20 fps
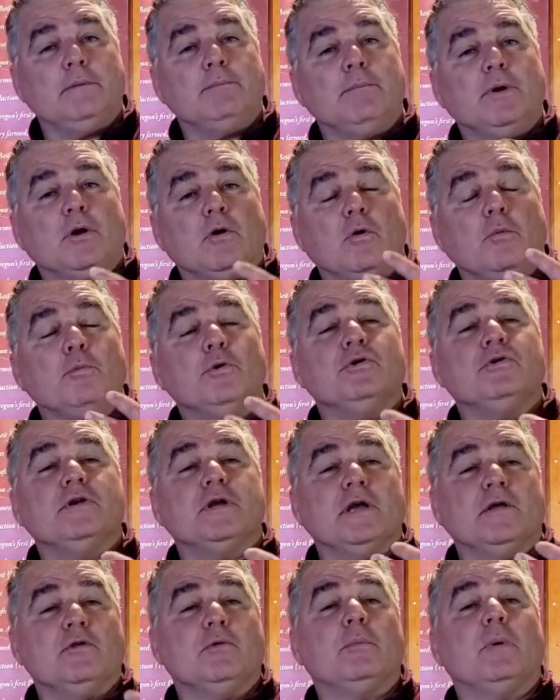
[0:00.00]
in barrel put
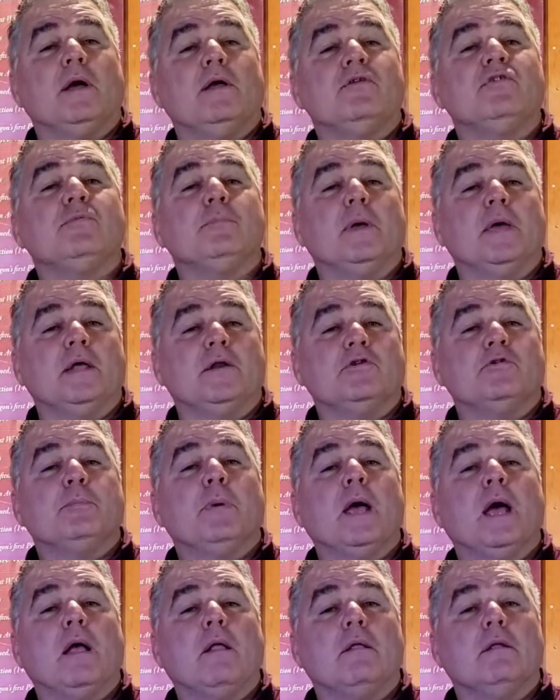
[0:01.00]
together by a Spanish
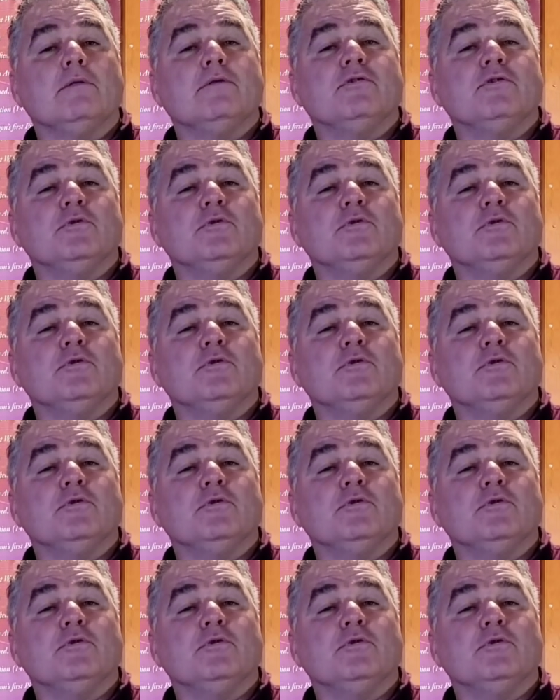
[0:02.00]
palate,